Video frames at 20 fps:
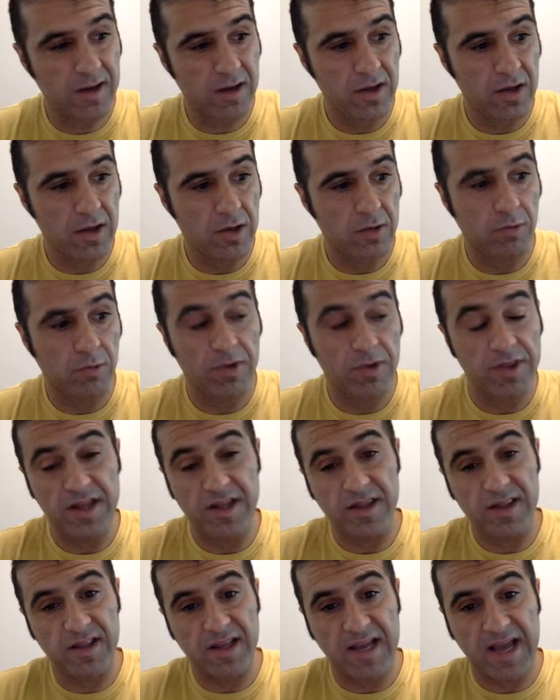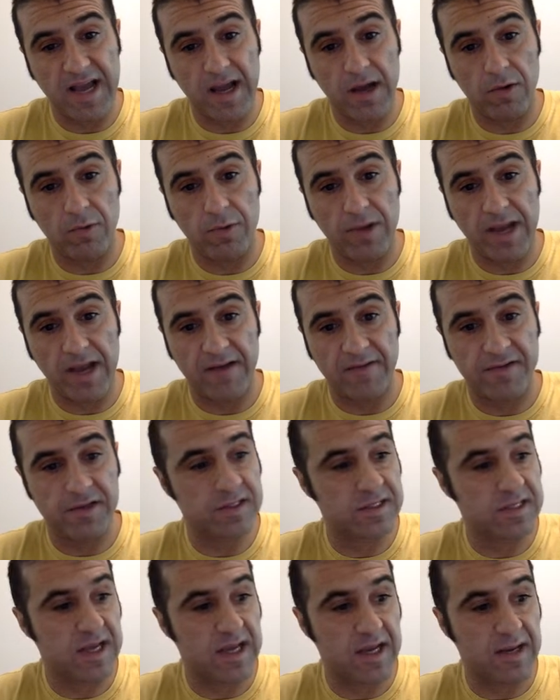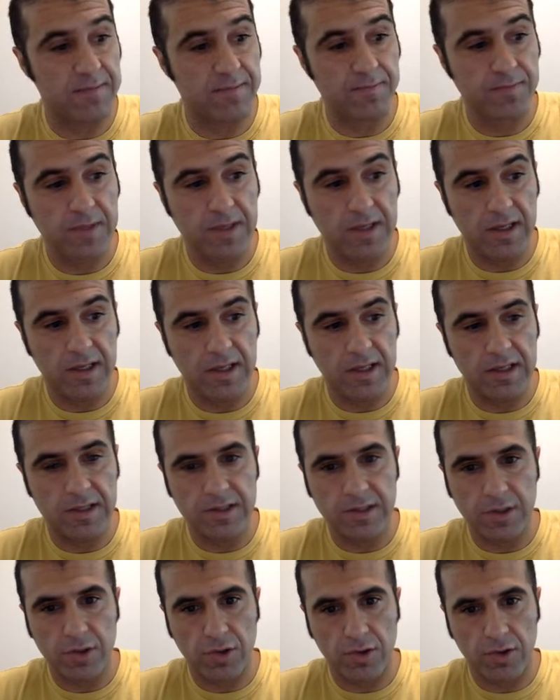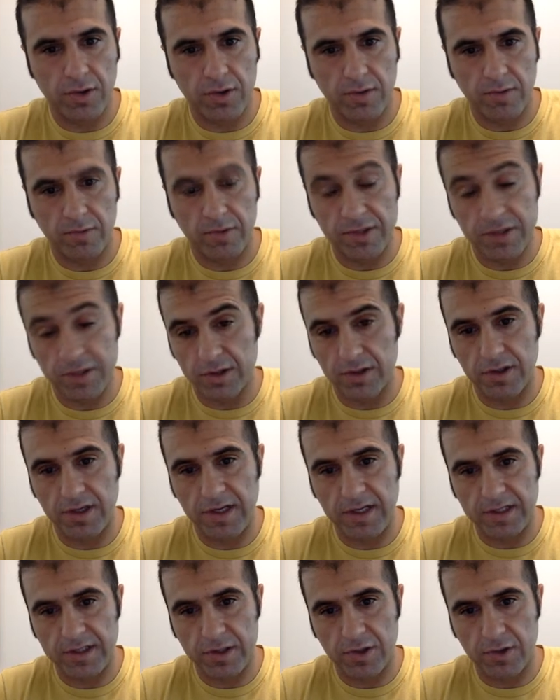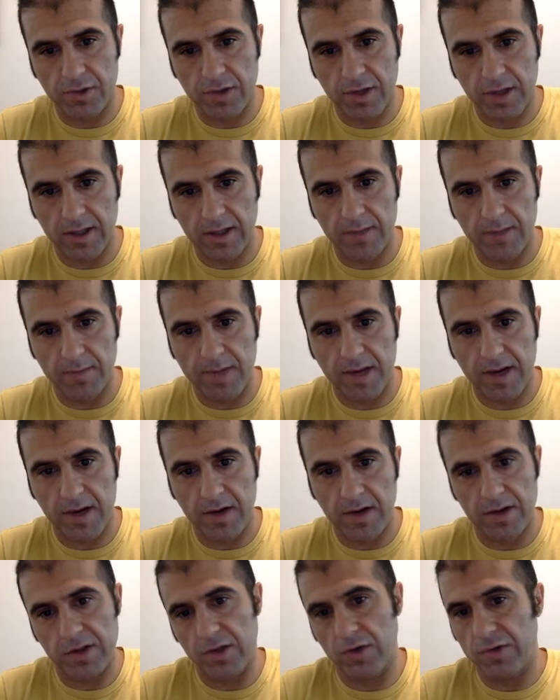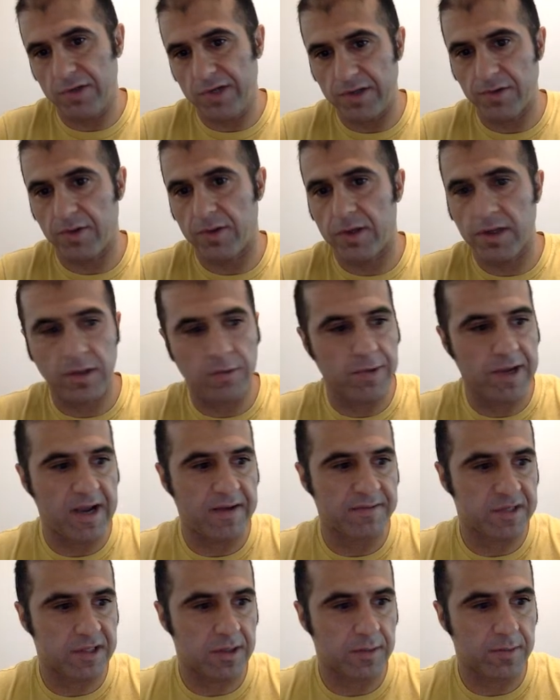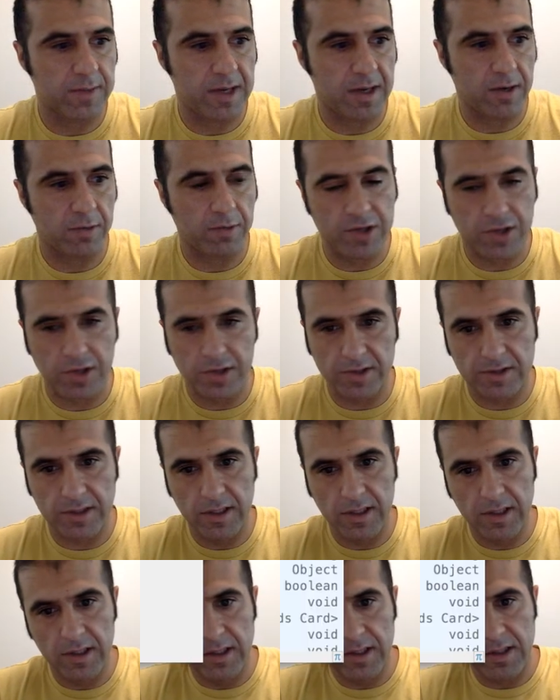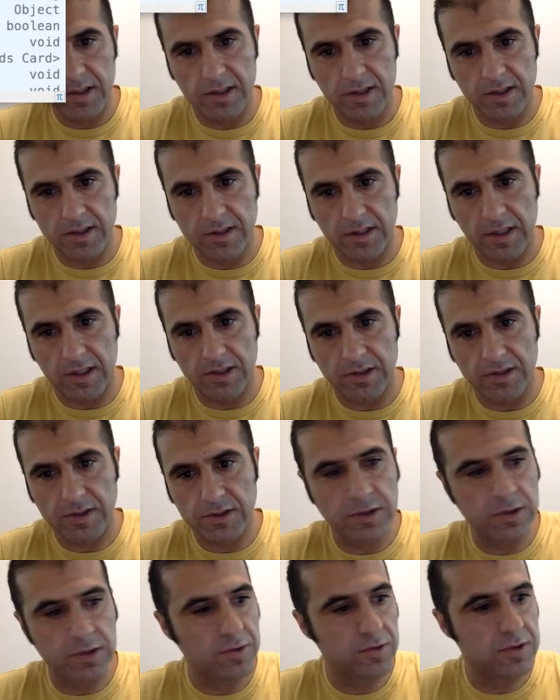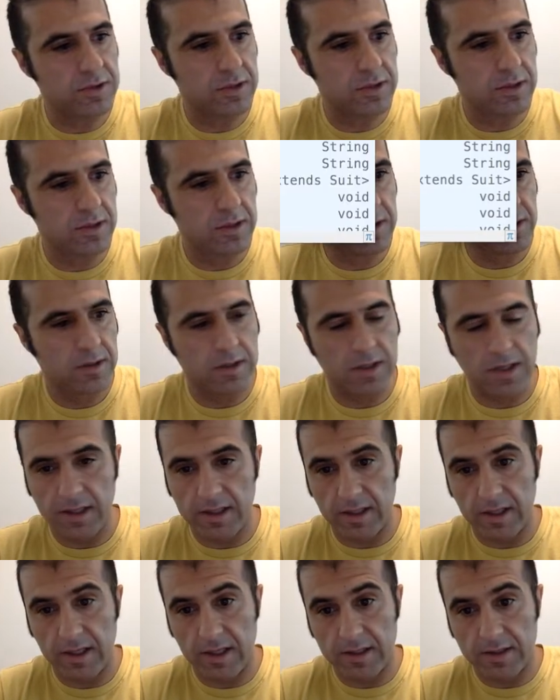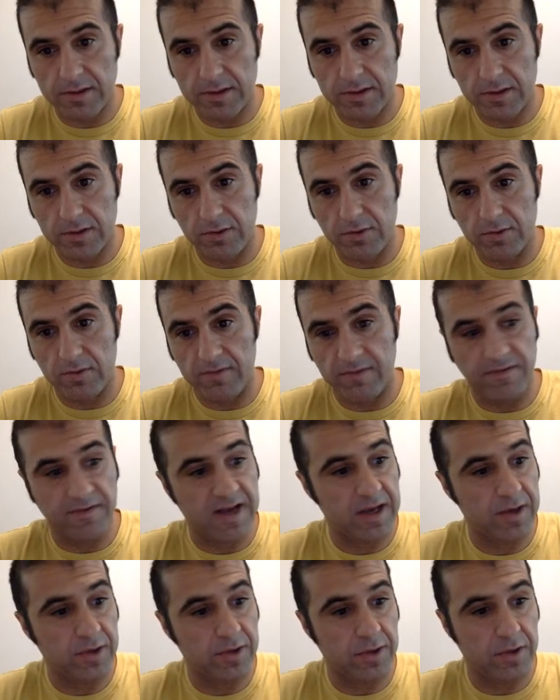well then now we have to say integer return integer dot compare, and the only other thing that we have to compare, which is this dot suit dot get suit value.